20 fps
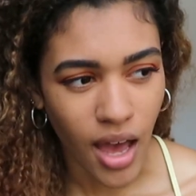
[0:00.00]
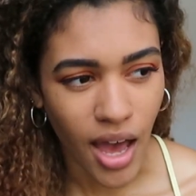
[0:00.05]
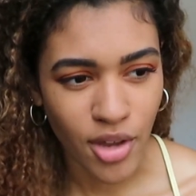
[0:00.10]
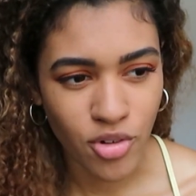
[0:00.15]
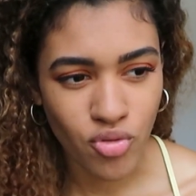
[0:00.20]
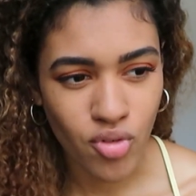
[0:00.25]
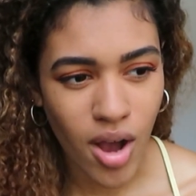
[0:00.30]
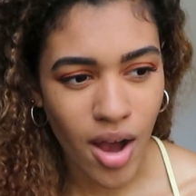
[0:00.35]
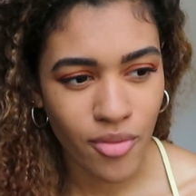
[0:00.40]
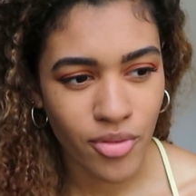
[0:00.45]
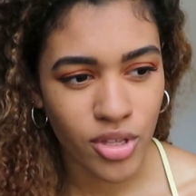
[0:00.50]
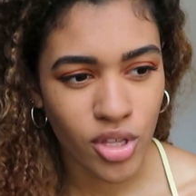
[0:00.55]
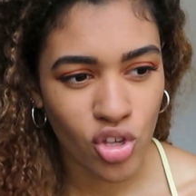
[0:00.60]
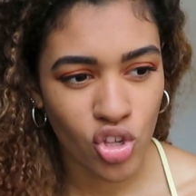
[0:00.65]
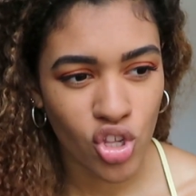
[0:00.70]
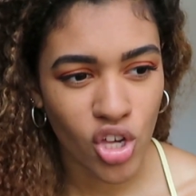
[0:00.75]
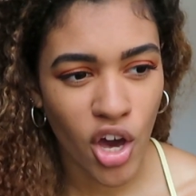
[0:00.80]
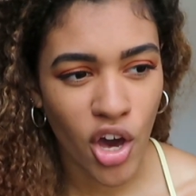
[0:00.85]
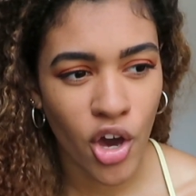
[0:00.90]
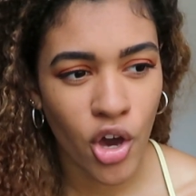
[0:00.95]
I'd rather the
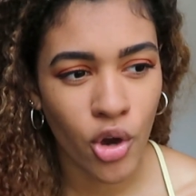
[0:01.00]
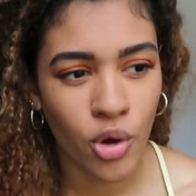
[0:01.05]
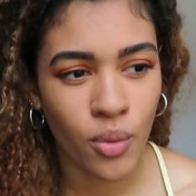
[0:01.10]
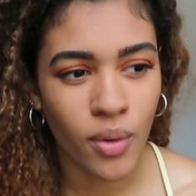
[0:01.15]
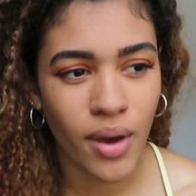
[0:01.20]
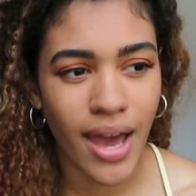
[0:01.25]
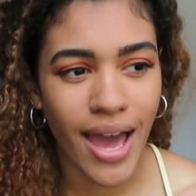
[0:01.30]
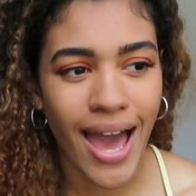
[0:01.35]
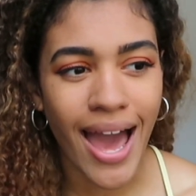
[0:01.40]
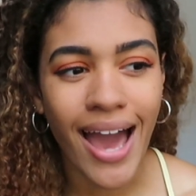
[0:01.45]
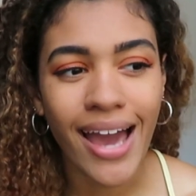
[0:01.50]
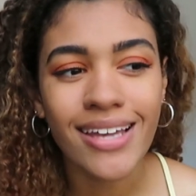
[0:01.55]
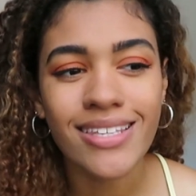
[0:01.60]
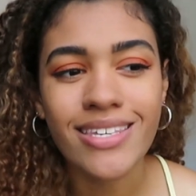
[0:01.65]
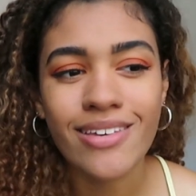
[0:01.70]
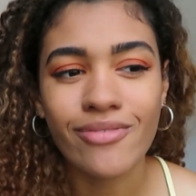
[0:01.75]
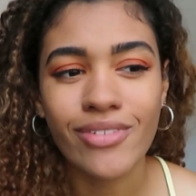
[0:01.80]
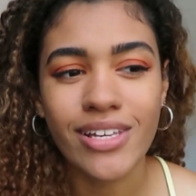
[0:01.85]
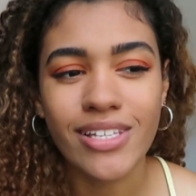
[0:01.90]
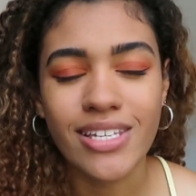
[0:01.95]
show
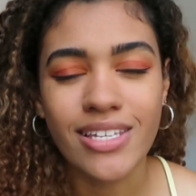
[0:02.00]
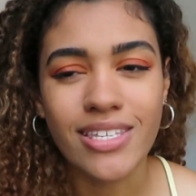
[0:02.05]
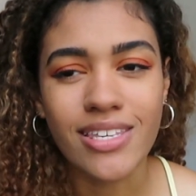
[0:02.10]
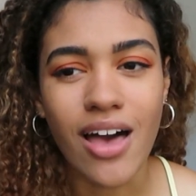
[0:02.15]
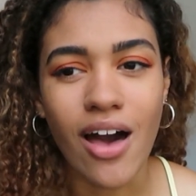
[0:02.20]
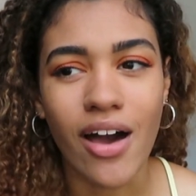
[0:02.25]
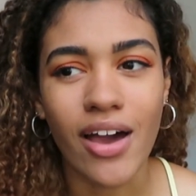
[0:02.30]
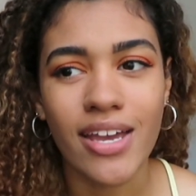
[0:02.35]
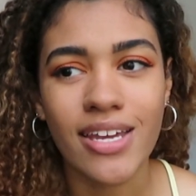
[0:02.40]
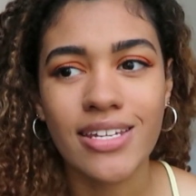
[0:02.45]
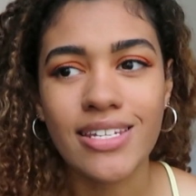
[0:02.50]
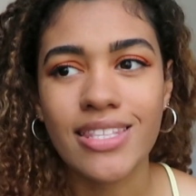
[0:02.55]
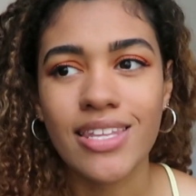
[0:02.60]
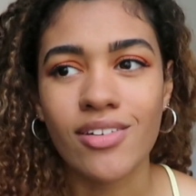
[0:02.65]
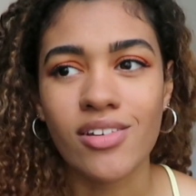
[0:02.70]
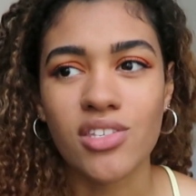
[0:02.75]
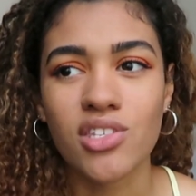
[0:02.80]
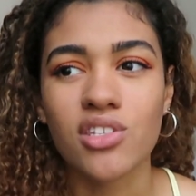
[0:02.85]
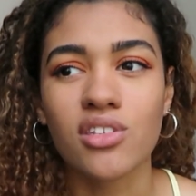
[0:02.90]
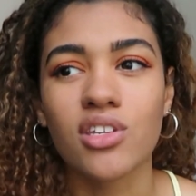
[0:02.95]
actively decide
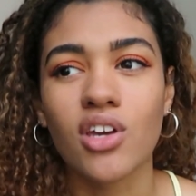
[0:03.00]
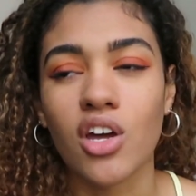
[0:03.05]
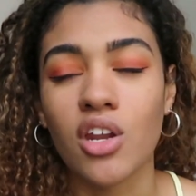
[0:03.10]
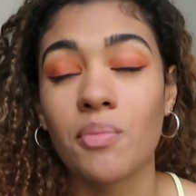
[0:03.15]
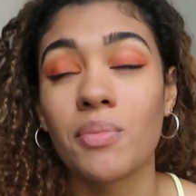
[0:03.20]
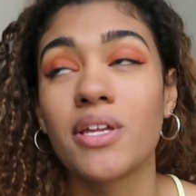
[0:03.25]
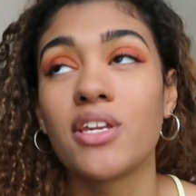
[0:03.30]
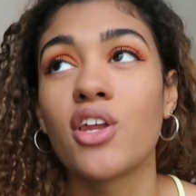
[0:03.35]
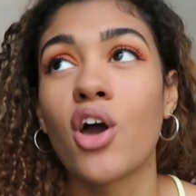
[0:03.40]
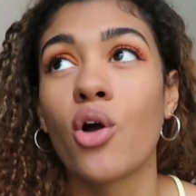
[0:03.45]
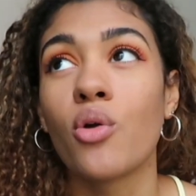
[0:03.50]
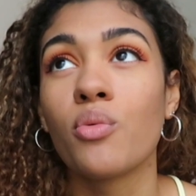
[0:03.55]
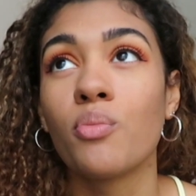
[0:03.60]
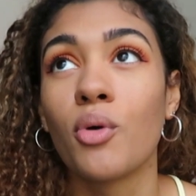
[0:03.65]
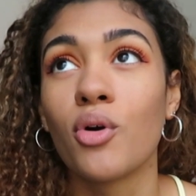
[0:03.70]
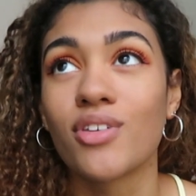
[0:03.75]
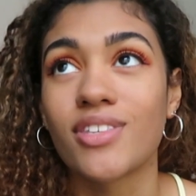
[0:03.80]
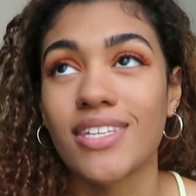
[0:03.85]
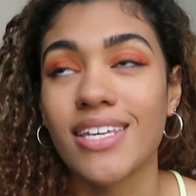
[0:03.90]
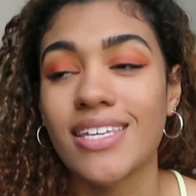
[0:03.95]
there isn't going to be no
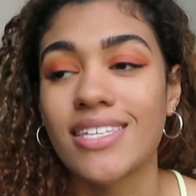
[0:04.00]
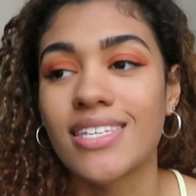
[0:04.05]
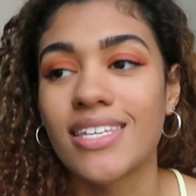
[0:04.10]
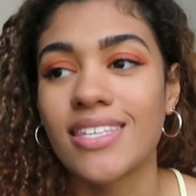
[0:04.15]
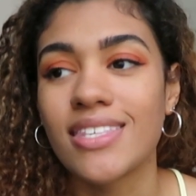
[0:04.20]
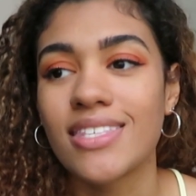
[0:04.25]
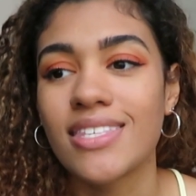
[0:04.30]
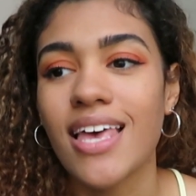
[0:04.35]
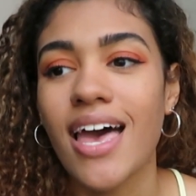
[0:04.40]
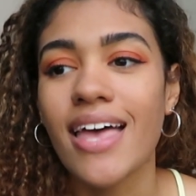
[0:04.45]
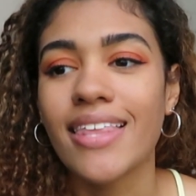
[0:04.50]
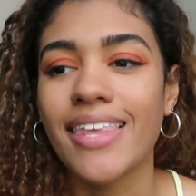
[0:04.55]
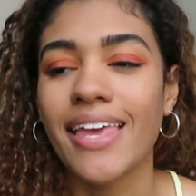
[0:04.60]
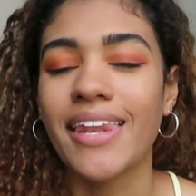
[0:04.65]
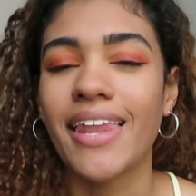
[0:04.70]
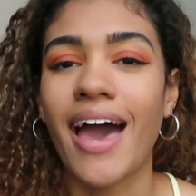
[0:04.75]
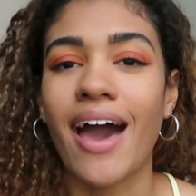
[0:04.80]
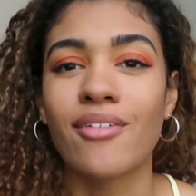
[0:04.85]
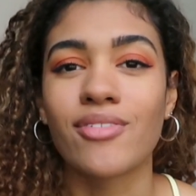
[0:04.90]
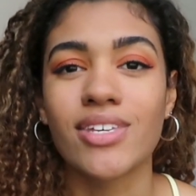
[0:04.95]
more seasons
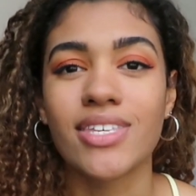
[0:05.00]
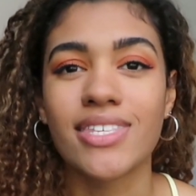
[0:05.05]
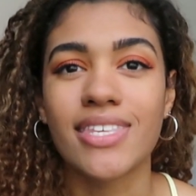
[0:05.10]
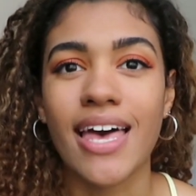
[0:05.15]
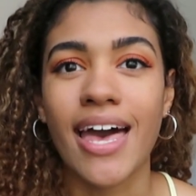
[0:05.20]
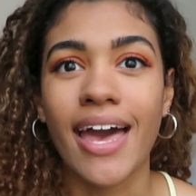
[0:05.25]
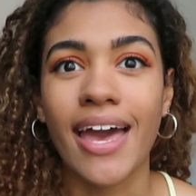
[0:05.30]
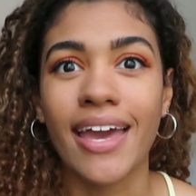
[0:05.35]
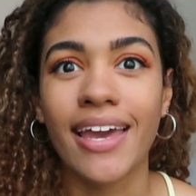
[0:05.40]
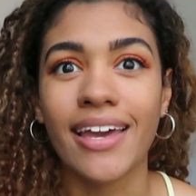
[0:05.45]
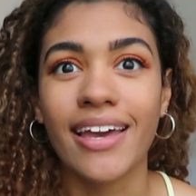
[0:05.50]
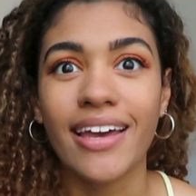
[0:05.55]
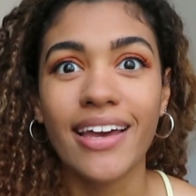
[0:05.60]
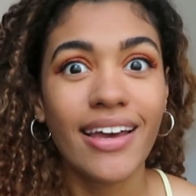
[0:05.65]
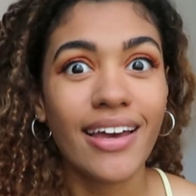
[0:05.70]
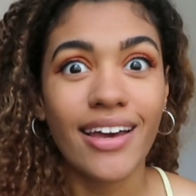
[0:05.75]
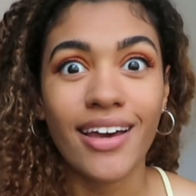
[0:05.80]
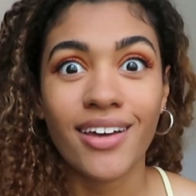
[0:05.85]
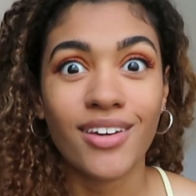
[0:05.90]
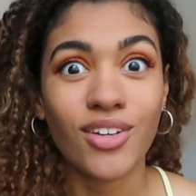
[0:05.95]
than have it say,
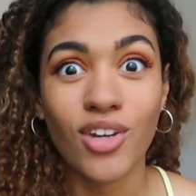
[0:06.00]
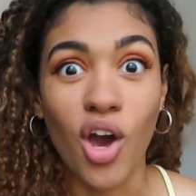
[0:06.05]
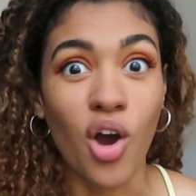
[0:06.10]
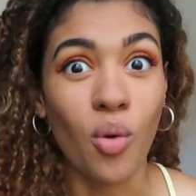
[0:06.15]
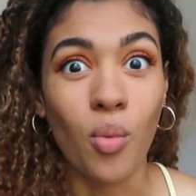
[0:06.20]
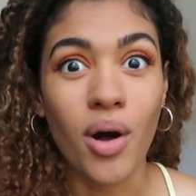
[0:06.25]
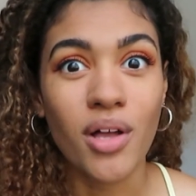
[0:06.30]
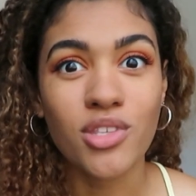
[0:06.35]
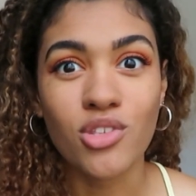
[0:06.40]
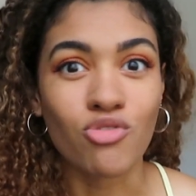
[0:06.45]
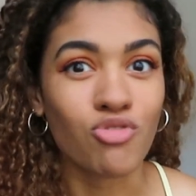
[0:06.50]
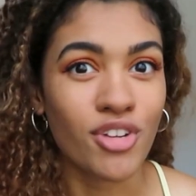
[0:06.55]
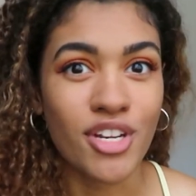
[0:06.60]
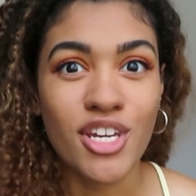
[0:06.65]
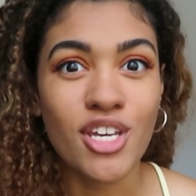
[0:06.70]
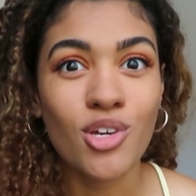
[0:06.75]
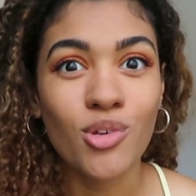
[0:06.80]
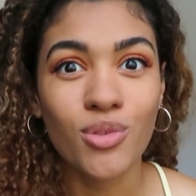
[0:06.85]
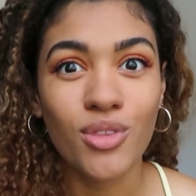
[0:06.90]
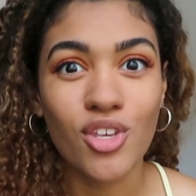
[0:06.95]
no one's
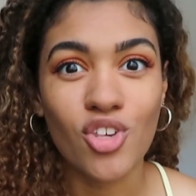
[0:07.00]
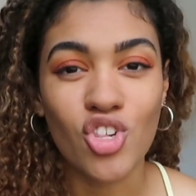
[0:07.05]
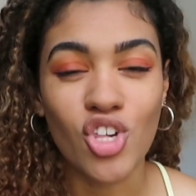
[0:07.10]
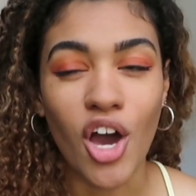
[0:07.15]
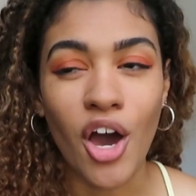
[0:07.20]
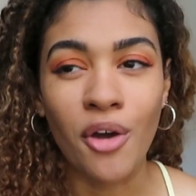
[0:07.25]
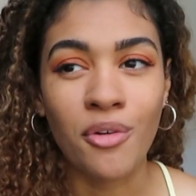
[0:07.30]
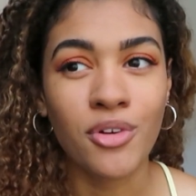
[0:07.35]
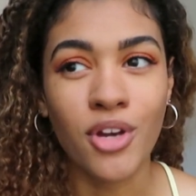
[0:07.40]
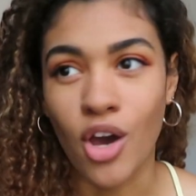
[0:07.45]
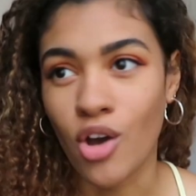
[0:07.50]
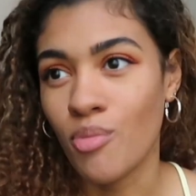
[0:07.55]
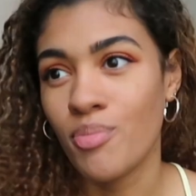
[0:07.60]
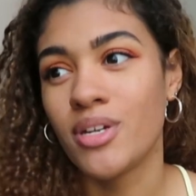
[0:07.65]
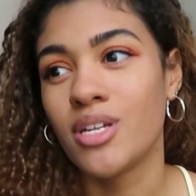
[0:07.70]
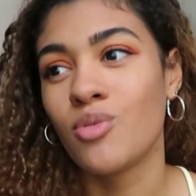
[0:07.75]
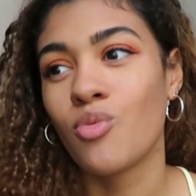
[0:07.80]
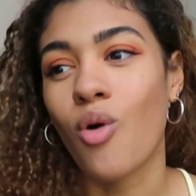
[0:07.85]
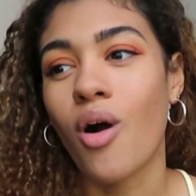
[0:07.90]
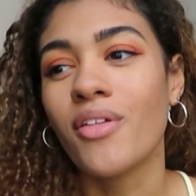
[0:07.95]
renewed the show,
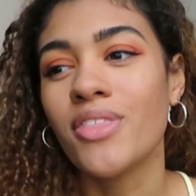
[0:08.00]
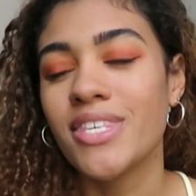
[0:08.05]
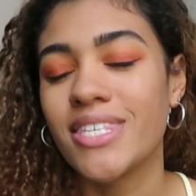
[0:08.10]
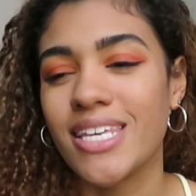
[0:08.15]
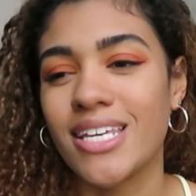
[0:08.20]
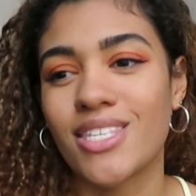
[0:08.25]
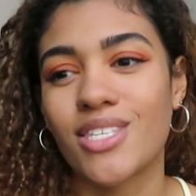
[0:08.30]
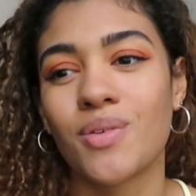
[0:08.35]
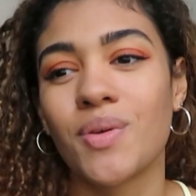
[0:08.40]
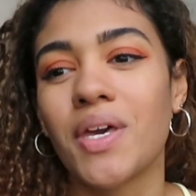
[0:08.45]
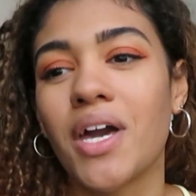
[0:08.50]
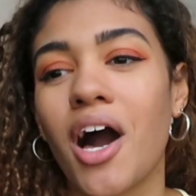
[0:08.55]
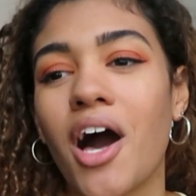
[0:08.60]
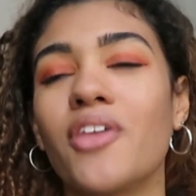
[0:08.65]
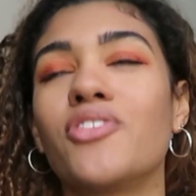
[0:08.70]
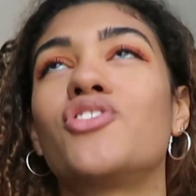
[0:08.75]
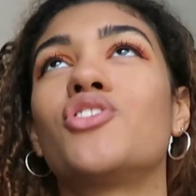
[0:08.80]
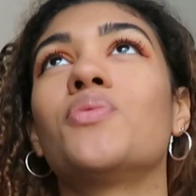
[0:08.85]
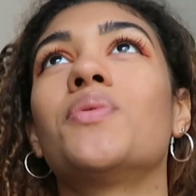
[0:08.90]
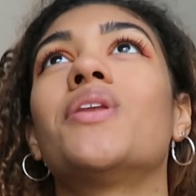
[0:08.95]
nobody wants it, so we
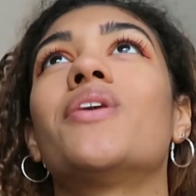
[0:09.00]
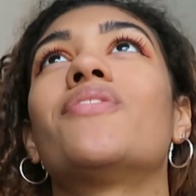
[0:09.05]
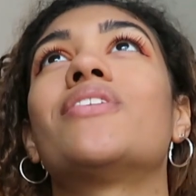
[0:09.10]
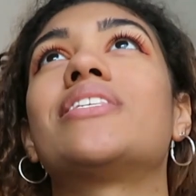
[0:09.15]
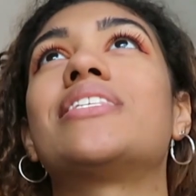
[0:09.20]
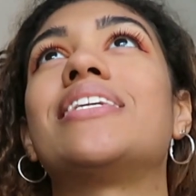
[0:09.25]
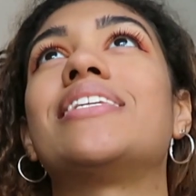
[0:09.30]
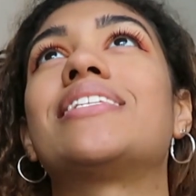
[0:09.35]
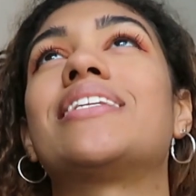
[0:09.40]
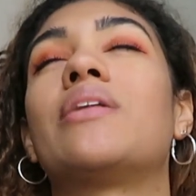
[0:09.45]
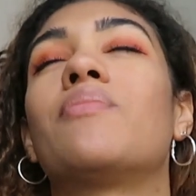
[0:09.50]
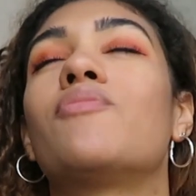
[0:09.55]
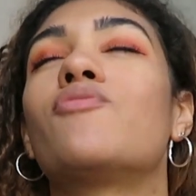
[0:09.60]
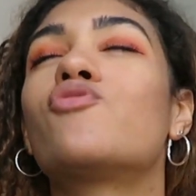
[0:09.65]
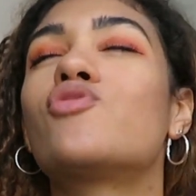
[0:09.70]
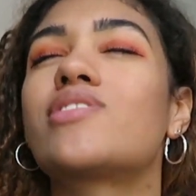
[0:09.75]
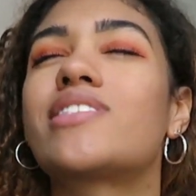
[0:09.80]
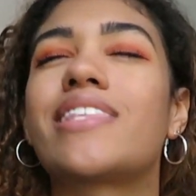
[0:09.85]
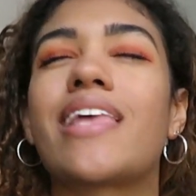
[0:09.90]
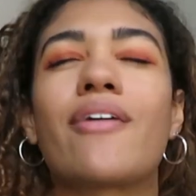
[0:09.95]
can't do another season and
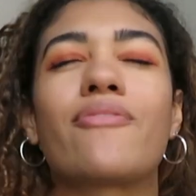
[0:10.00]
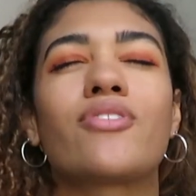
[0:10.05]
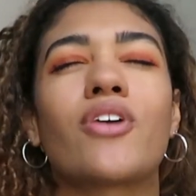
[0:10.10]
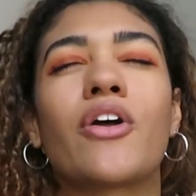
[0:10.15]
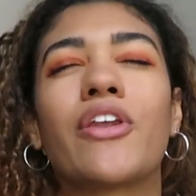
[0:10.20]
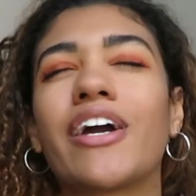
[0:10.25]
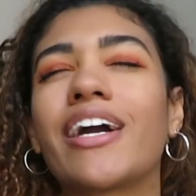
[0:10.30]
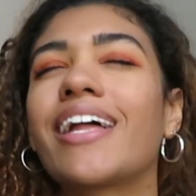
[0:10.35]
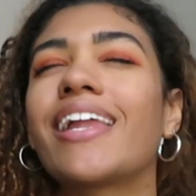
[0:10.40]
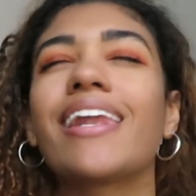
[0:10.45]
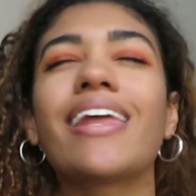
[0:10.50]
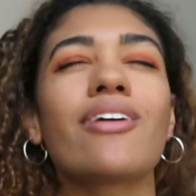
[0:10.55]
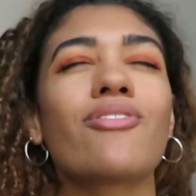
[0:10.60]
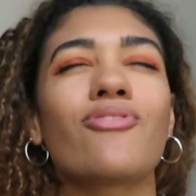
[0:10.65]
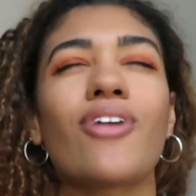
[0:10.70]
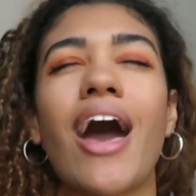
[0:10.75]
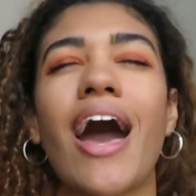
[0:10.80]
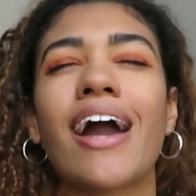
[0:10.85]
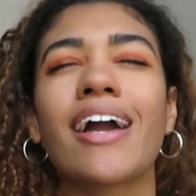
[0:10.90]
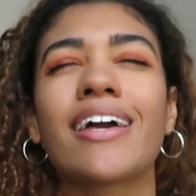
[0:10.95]
we've just left it on a
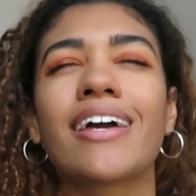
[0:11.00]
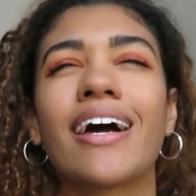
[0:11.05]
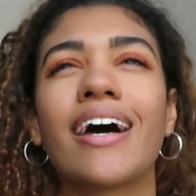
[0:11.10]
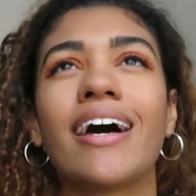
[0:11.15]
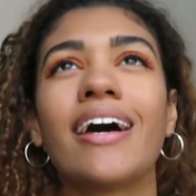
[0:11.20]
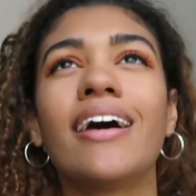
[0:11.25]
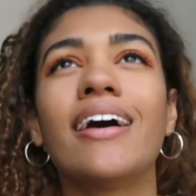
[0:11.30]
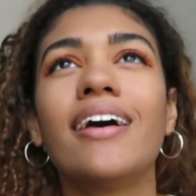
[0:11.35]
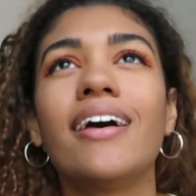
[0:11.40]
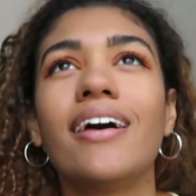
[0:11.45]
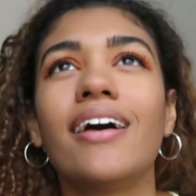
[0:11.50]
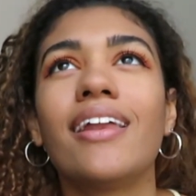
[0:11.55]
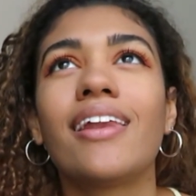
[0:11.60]
cliffhanger.